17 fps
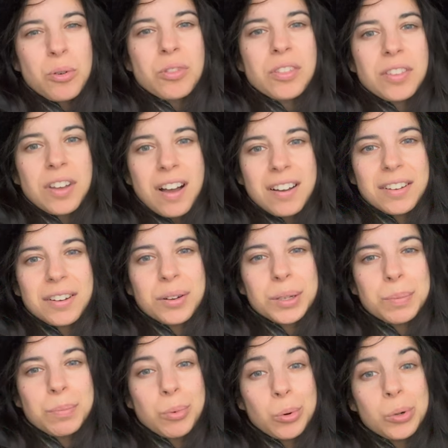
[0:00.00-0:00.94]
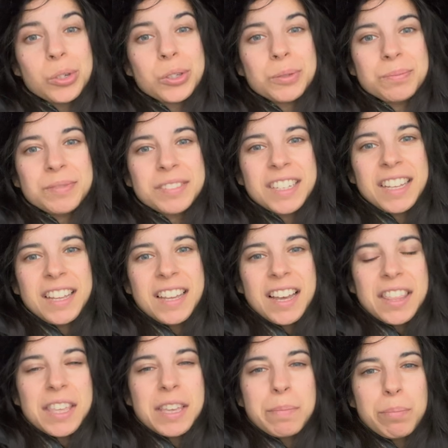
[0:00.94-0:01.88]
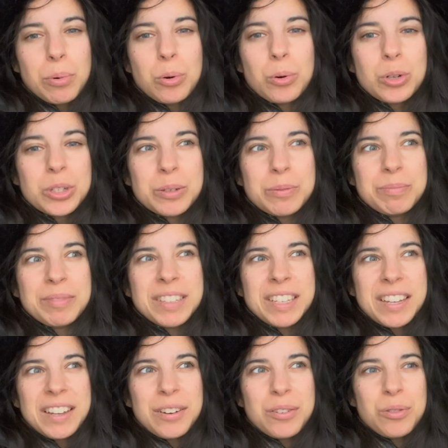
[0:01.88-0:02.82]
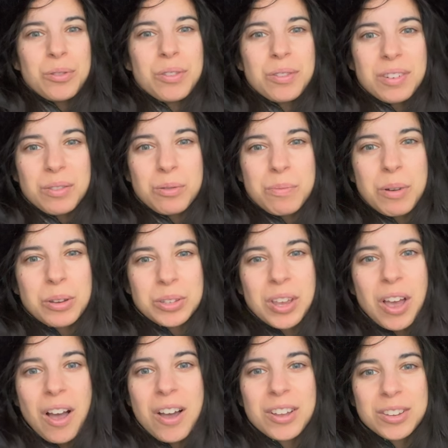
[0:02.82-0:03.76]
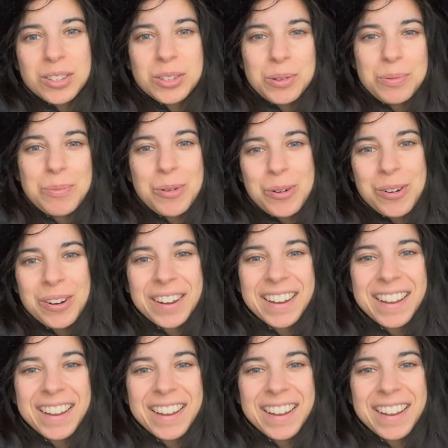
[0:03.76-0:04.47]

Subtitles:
than the hunger, it's boredom. I think boredom almost hurts you more.